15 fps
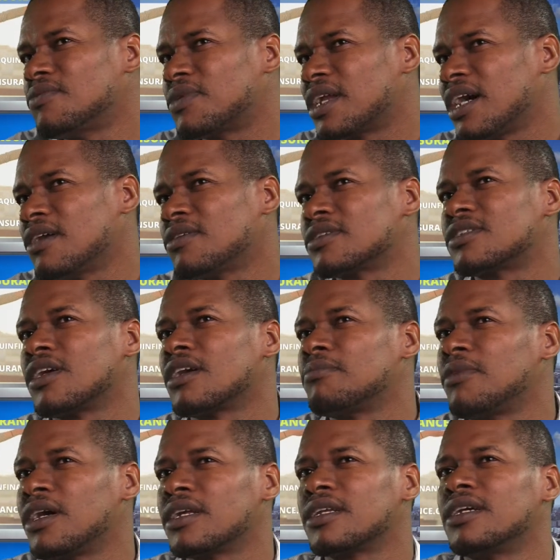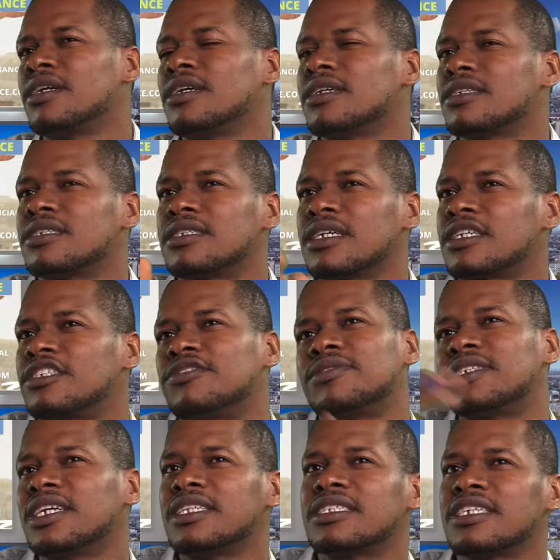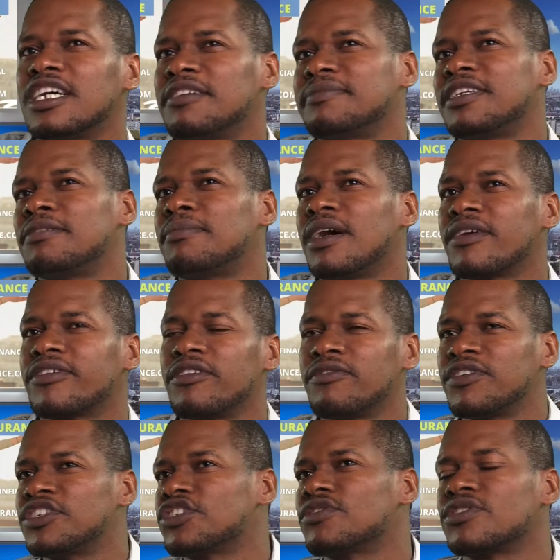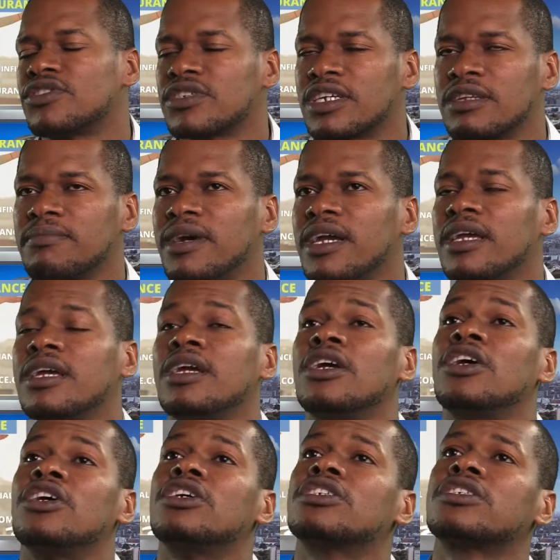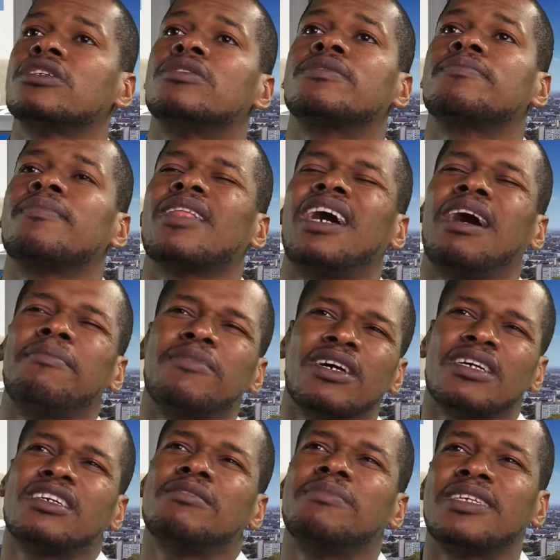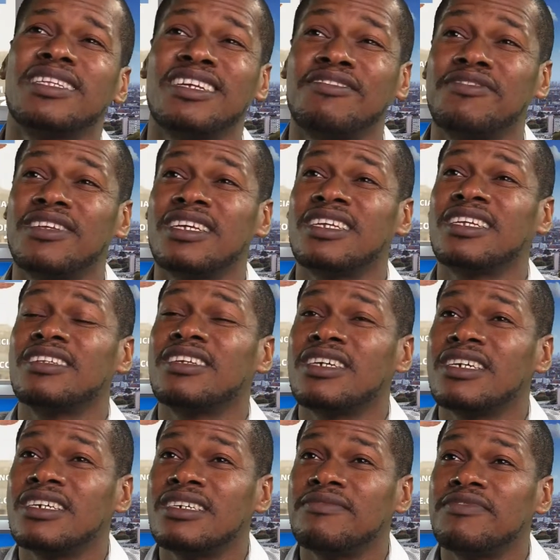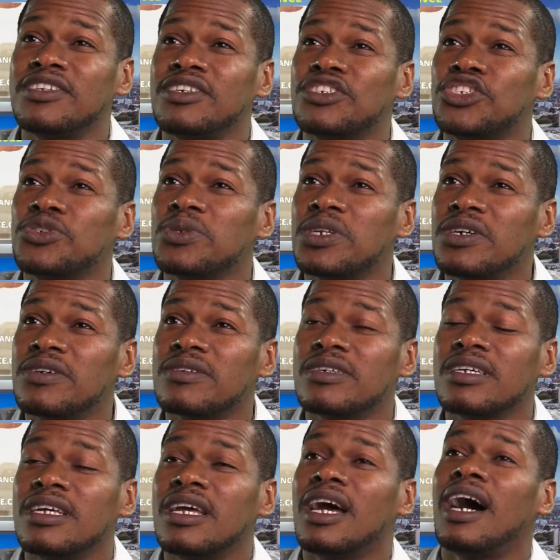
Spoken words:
when I was talking about 6 to 10 times the amount of insurance you can buy. So I'm not gonna make the video too long.